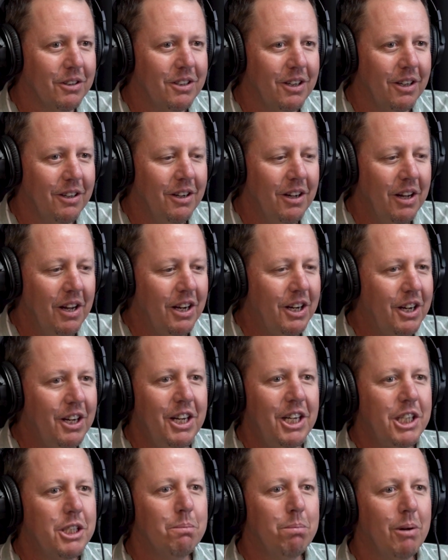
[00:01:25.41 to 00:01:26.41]
So can you
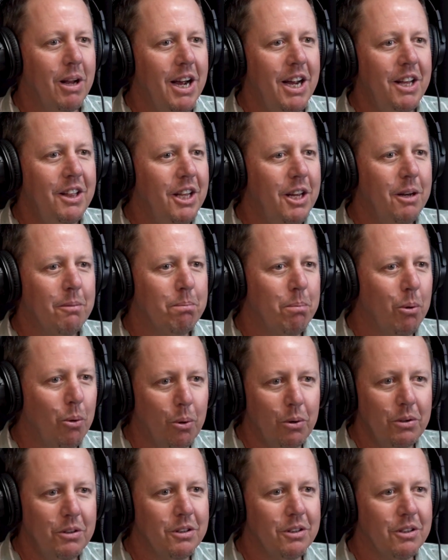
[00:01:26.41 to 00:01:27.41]
explain the
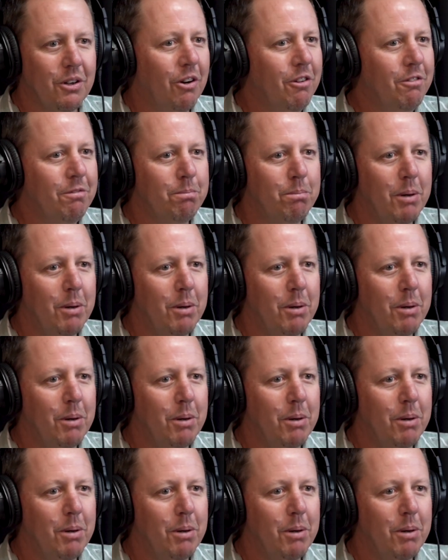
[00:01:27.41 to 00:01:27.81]
importance of